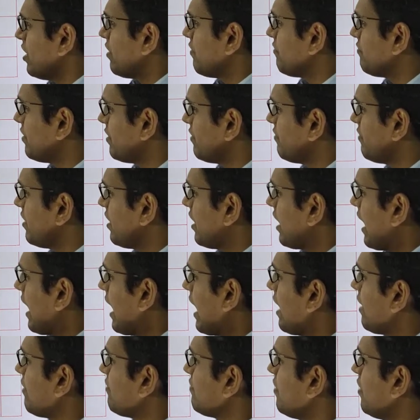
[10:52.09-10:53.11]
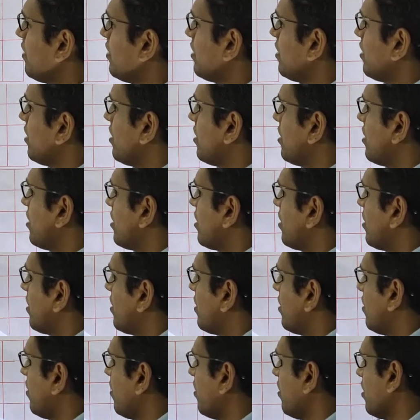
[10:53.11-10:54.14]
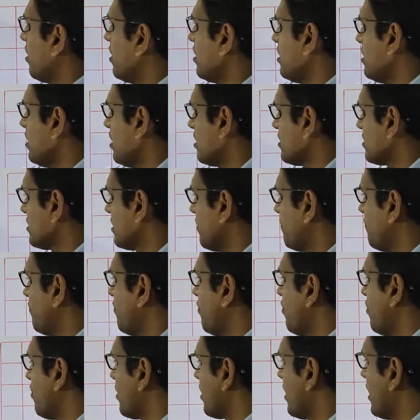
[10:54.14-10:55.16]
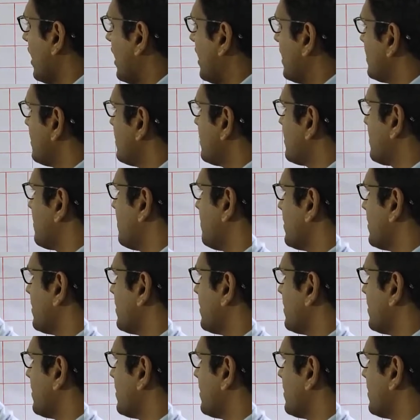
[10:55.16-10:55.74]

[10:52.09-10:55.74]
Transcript: we will have all the 4 lines.